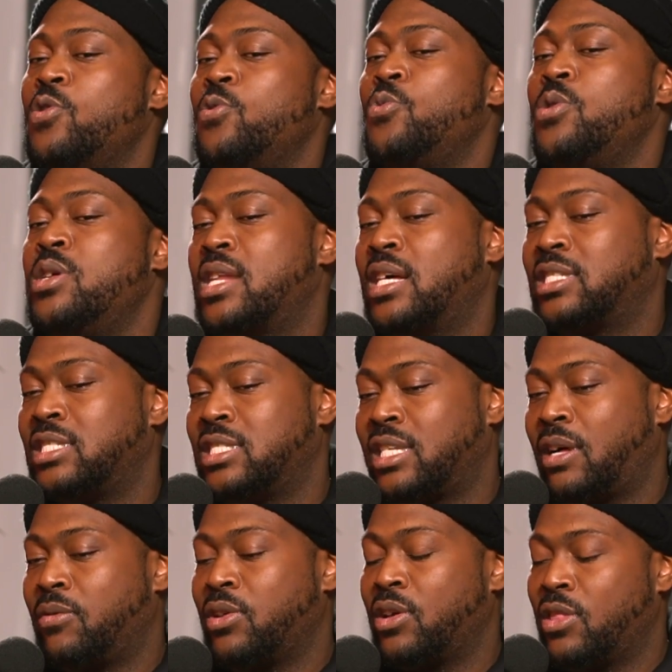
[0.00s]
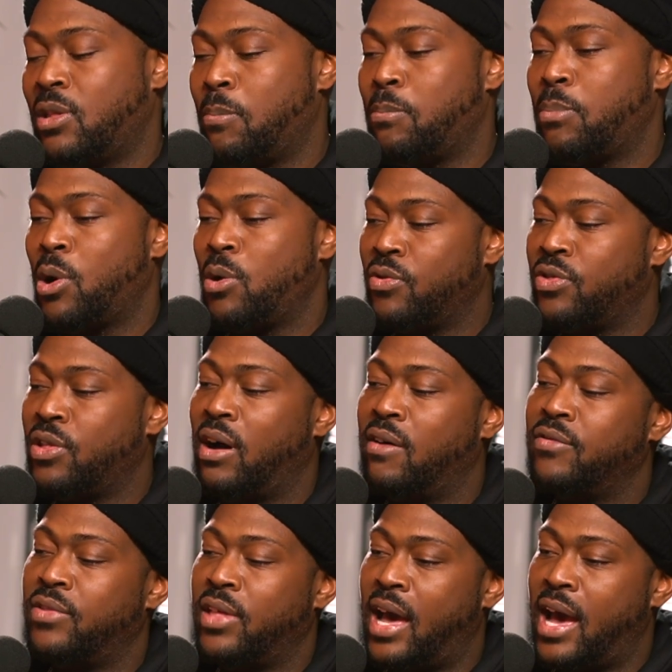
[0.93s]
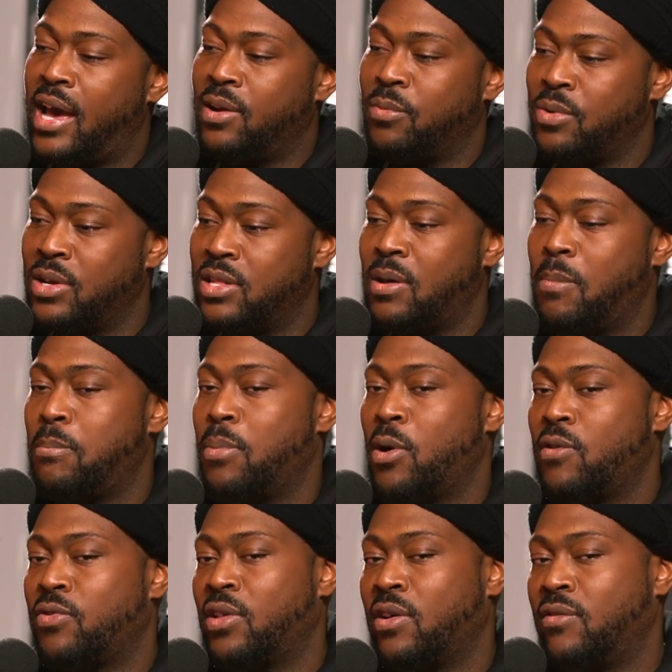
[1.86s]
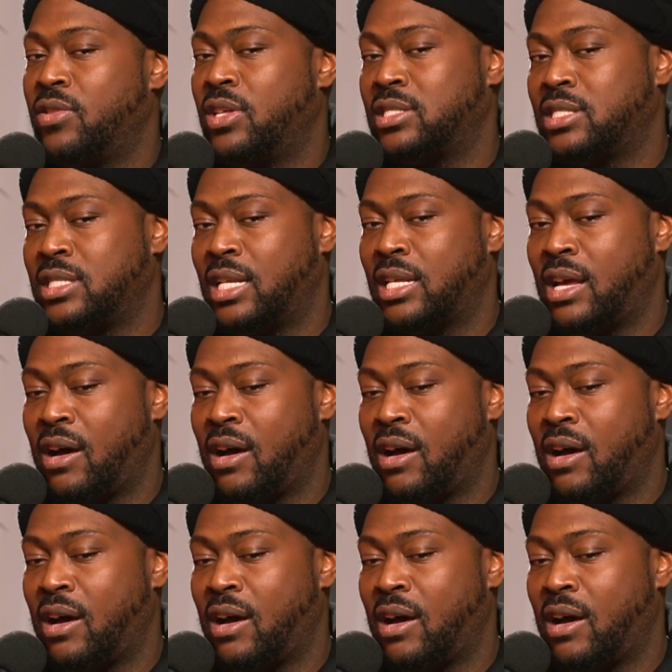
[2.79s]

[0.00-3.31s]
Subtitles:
we necessarily are the birth of that. We are the birth of this